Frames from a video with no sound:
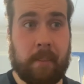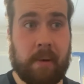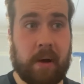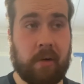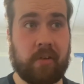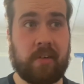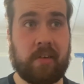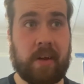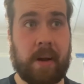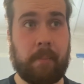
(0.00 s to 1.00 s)
My older
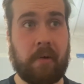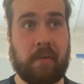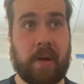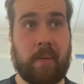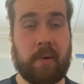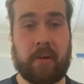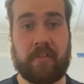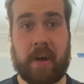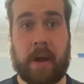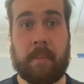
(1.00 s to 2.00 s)
sister and her boyfriend then went
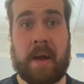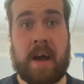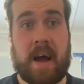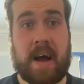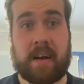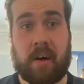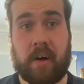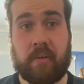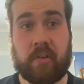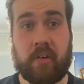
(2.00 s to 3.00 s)
off home, and
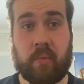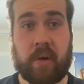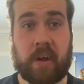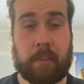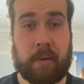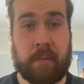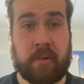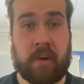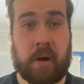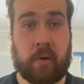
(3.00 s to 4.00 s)
I was just writing a bit of my
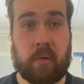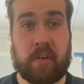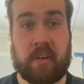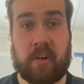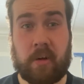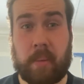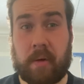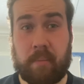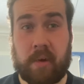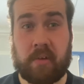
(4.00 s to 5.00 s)
journal, listening to a bit
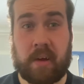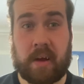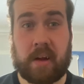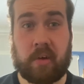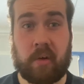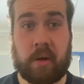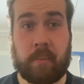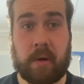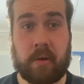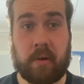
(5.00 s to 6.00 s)
of music and doing a
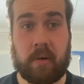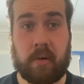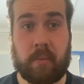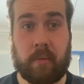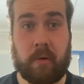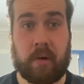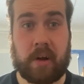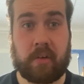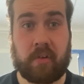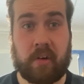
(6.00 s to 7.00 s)
bit more
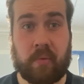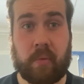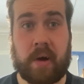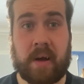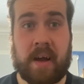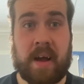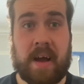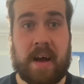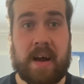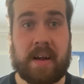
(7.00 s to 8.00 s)
illustration work.
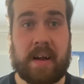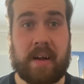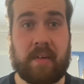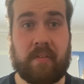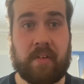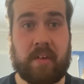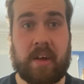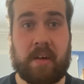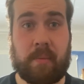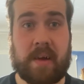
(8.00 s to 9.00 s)
And then for
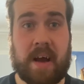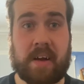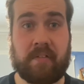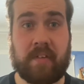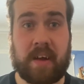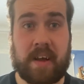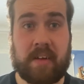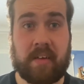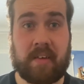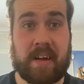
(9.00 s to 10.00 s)
tea, we had
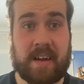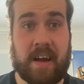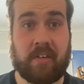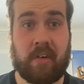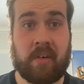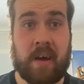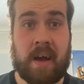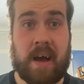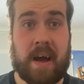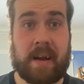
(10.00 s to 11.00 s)
fajitas and nachos,
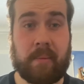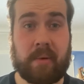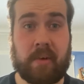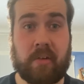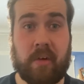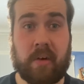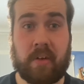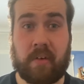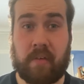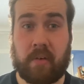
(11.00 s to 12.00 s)
and I'm going to show you
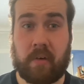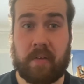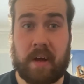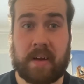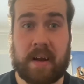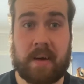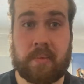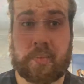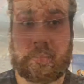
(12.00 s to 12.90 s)
guys a photo of that now.